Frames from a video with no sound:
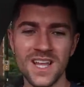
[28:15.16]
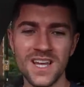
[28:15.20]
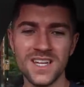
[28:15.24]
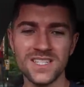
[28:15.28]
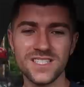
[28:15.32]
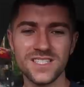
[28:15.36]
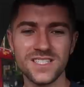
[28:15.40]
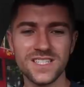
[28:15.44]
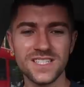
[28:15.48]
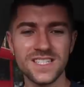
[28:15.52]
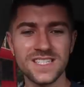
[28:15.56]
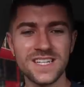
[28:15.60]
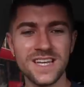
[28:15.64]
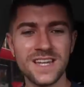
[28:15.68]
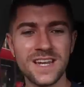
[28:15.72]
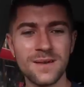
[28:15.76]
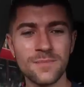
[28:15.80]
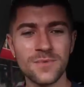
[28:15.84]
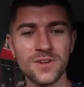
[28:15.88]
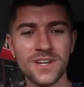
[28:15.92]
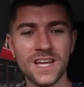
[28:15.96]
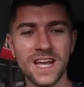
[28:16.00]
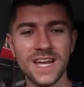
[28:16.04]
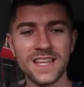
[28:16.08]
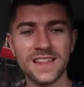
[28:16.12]
So saying I'm
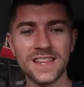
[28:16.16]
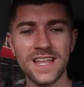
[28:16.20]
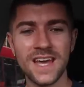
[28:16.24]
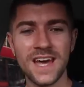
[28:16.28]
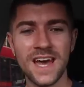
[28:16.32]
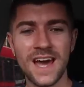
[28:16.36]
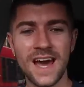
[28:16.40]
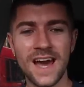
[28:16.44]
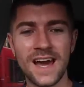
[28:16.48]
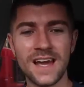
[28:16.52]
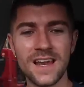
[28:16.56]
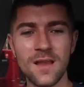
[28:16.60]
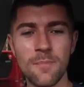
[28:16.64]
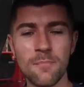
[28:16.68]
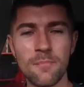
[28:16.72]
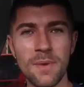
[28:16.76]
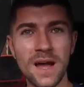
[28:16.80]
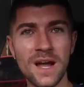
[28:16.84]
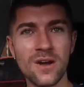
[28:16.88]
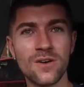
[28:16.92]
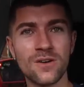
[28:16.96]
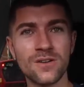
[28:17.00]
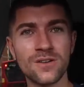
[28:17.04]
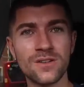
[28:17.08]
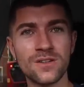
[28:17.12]
going to get there at
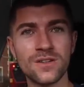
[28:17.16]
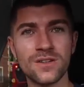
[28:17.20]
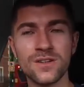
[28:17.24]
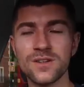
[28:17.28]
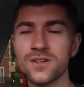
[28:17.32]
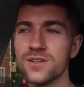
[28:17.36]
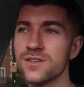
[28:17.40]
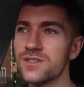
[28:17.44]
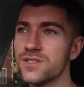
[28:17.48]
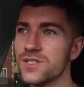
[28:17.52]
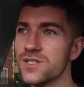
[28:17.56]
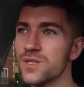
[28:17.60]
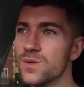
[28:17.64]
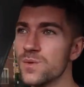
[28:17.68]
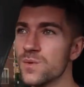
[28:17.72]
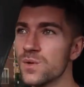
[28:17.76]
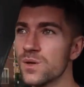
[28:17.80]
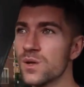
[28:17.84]
bang on 2